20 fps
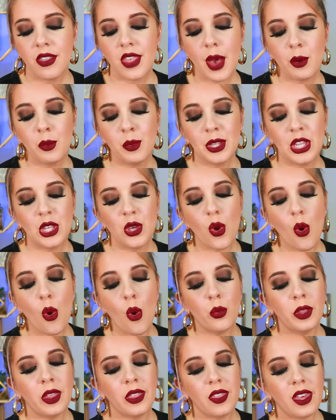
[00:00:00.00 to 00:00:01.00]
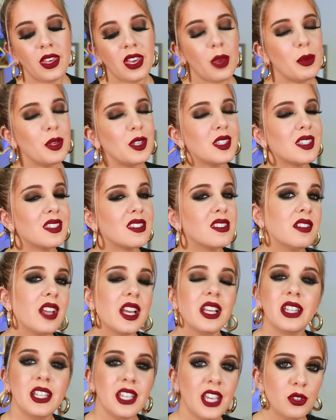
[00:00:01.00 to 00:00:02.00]
That would be the only thing I'd be
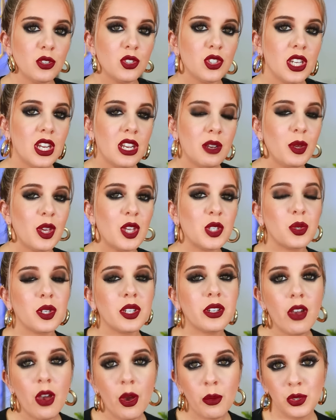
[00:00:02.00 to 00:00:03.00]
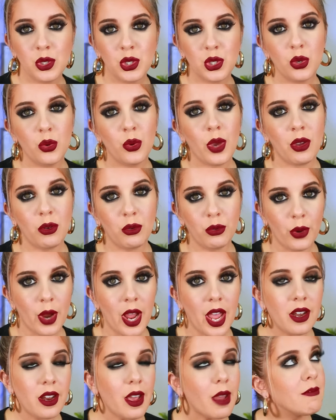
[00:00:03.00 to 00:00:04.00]
slightly interested in because when it comes to a
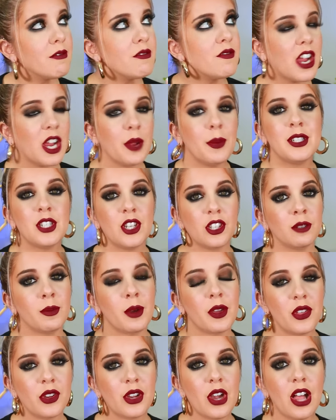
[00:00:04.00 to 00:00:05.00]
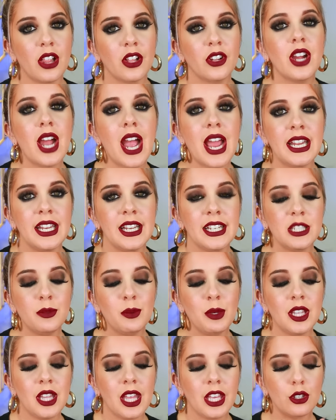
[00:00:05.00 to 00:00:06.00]
red, I'm very particular about the color. I need it to
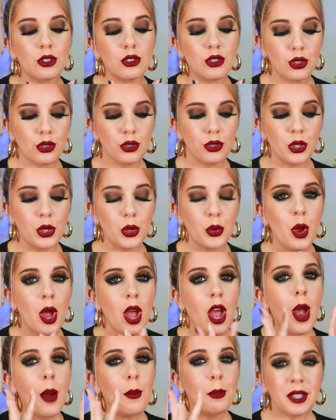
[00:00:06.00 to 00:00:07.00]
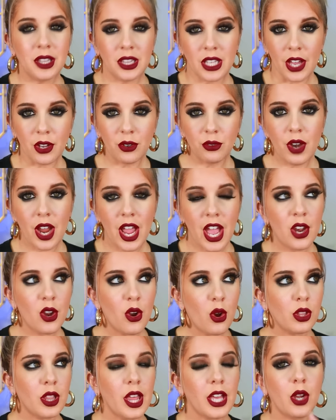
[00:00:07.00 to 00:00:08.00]
be like a true blood red
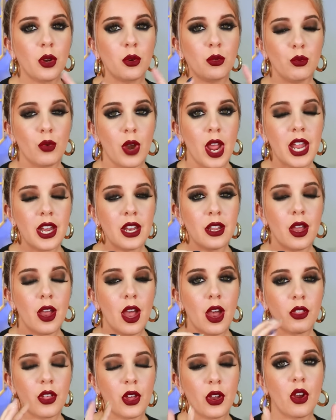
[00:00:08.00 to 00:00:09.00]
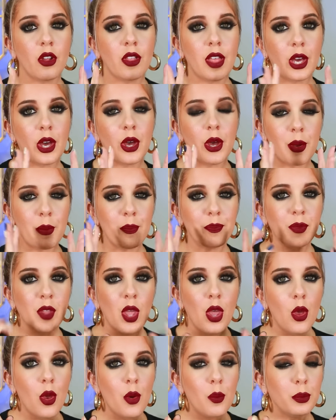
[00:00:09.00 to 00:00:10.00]
or like a red uh, or like a
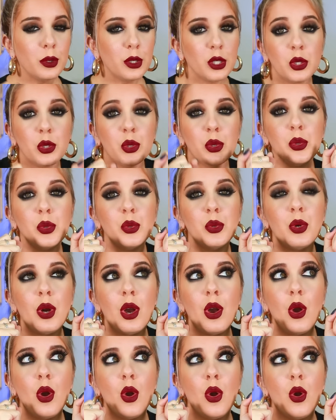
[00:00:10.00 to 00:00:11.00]
blue